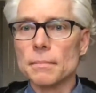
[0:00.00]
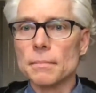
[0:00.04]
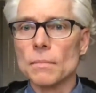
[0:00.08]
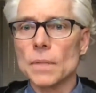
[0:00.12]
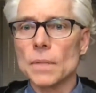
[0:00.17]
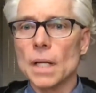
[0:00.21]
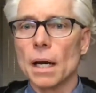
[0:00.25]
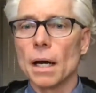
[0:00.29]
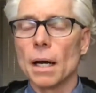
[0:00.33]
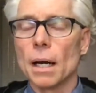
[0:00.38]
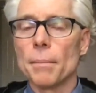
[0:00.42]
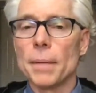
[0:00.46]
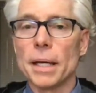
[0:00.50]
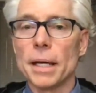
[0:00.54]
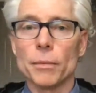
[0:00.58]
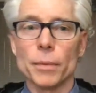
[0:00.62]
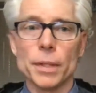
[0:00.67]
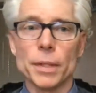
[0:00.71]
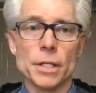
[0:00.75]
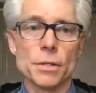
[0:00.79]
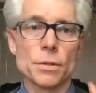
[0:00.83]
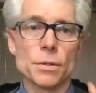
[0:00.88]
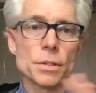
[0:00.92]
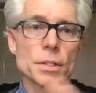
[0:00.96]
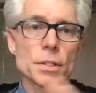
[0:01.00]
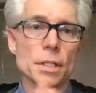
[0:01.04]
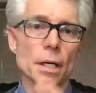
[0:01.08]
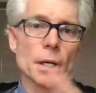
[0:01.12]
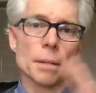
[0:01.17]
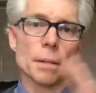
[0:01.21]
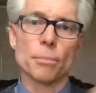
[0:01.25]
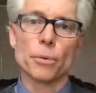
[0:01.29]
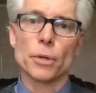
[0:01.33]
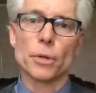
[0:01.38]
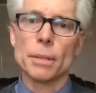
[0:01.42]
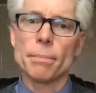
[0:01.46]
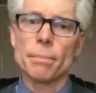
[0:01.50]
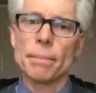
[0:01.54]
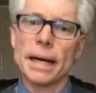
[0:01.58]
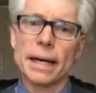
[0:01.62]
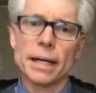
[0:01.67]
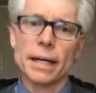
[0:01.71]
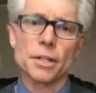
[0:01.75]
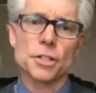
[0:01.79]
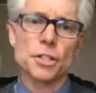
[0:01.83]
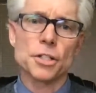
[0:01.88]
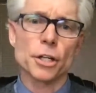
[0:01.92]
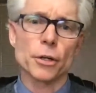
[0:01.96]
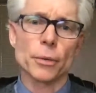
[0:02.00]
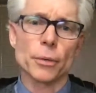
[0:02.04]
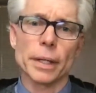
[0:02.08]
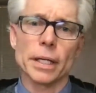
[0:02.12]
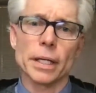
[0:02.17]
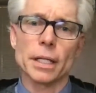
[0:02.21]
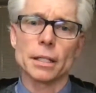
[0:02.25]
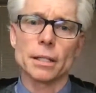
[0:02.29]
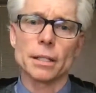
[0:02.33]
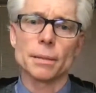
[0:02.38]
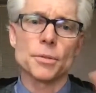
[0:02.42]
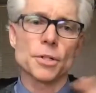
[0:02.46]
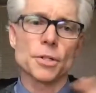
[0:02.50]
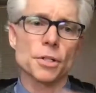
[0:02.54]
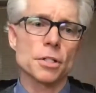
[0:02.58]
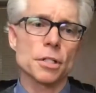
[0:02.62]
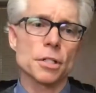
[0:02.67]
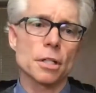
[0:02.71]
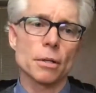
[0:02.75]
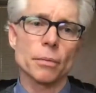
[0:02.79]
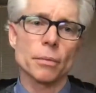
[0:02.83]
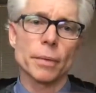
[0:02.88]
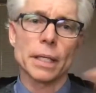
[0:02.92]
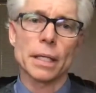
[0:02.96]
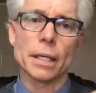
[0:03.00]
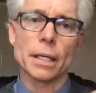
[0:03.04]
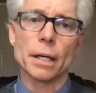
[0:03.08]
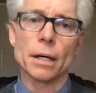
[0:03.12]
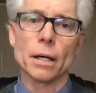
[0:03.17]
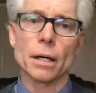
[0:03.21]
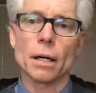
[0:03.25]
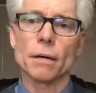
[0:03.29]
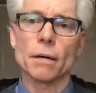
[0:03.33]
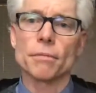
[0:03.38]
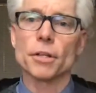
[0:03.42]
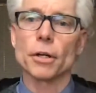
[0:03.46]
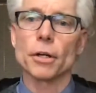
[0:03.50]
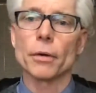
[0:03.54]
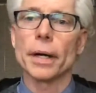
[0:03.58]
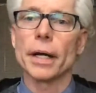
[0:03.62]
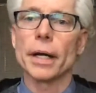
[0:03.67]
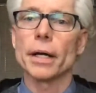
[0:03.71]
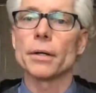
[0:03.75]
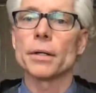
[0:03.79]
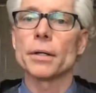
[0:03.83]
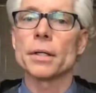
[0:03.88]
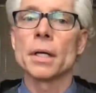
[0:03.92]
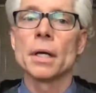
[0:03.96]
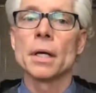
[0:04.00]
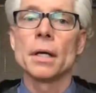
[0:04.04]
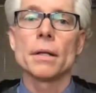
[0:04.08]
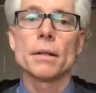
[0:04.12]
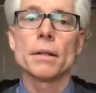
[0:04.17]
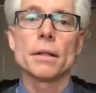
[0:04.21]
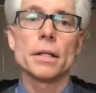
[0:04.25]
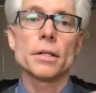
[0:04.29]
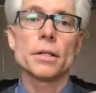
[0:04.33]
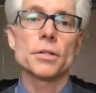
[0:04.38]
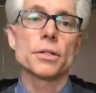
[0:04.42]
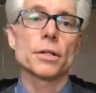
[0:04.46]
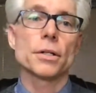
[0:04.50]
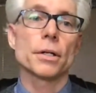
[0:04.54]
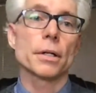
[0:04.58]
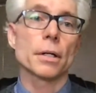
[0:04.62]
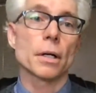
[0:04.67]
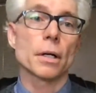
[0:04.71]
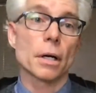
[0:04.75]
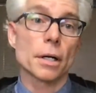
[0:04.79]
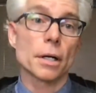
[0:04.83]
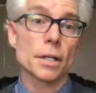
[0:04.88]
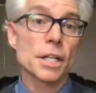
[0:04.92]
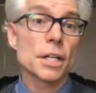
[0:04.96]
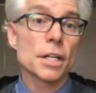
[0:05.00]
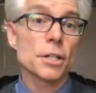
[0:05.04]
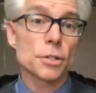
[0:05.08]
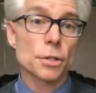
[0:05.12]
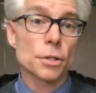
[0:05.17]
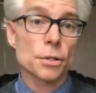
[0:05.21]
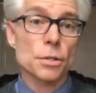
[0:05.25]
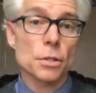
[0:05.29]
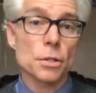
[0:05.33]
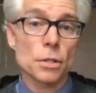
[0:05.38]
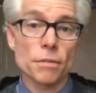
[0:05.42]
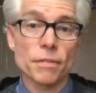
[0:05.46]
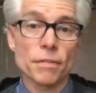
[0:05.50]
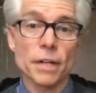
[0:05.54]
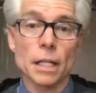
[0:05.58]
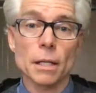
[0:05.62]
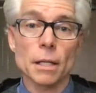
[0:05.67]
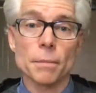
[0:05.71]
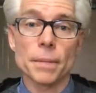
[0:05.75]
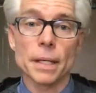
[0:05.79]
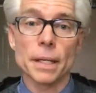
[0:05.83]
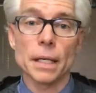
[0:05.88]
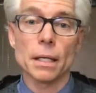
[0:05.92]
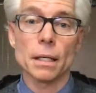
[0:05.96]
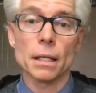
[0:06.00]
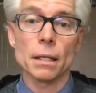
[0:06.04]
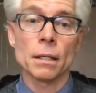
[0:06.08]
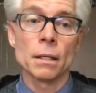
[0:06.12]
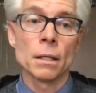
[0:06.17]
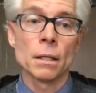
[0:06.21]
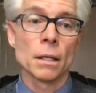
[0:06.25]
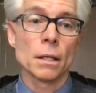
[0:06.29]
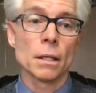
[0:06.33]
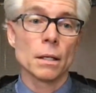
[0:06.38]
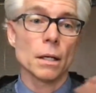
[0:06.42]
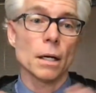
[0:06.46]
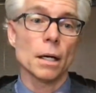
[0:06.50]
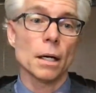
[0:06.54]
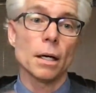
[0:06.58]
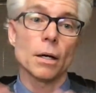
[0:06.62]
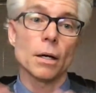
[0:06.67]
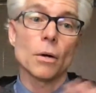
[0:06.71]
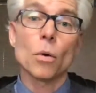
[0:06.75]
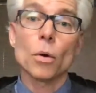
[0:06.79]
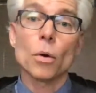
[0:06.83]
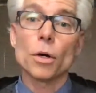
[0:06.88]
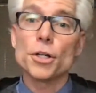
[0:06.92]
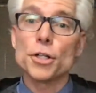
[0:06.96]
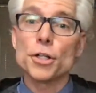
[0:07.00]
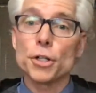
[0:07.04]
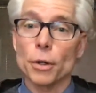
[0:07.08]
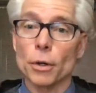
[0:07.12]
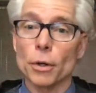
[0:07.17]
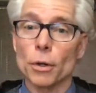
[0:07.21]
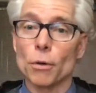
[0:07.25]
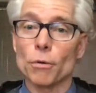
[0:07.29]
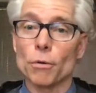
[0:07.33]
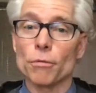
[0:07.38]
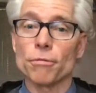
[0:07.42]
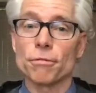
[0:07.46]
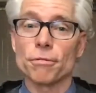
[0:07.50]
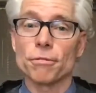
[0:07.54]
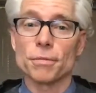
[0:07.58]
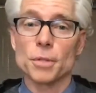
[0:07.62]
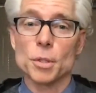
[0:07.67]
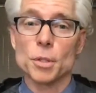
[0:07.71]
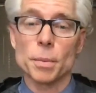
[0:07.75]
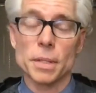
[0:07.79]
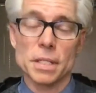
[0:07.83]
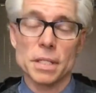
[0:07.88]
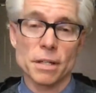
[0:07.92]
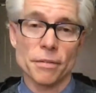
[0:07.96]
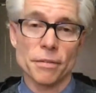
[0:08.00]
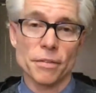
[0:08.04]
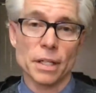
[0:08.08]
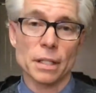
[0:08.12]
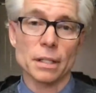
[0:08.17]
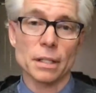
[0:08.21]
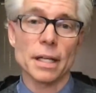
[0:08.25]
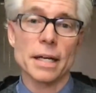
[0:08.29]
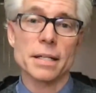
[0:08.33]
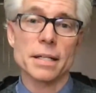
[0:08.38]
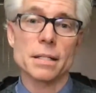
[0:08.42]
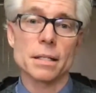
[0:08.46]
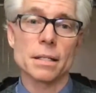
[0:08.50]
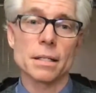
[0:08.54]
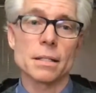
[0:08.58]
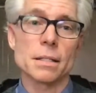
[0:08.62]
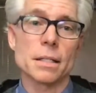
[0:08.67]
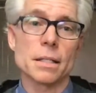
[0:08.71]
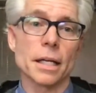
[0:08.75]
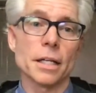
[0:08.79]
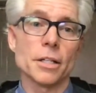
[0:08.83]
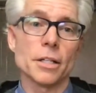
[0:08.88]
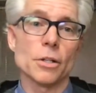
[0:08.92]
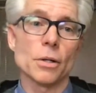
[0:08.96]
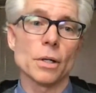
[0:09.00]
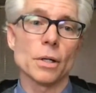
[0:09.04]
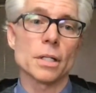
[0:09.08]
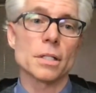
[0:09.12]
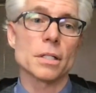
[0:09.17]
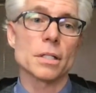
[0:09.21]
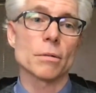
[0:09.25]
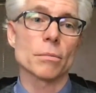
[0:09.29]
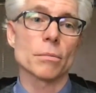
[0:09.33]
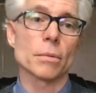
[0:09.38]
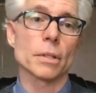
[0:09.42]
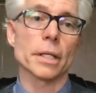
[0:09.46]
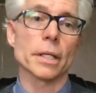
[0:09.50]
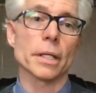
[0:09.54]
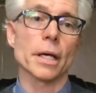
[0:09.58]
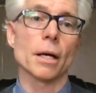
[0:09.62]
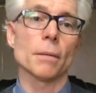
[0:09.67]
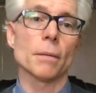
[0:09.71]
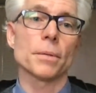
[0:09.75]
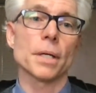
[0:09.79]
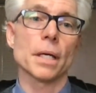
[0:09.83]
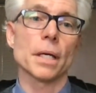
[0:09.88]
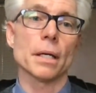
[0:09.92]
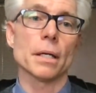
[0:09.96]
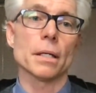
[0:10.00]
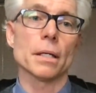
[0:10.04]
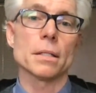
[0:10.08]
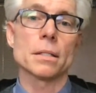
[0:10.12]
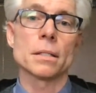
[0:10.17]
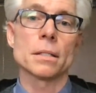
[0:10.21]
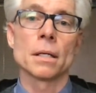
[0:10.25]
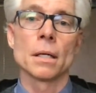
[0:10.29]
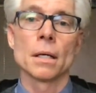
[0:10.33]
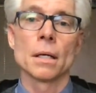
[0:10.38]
And we used a prepackaged curriculum just so that we could get it off the ground. This year, our teachers are developing Orange Grove specific lessons and units to really help kids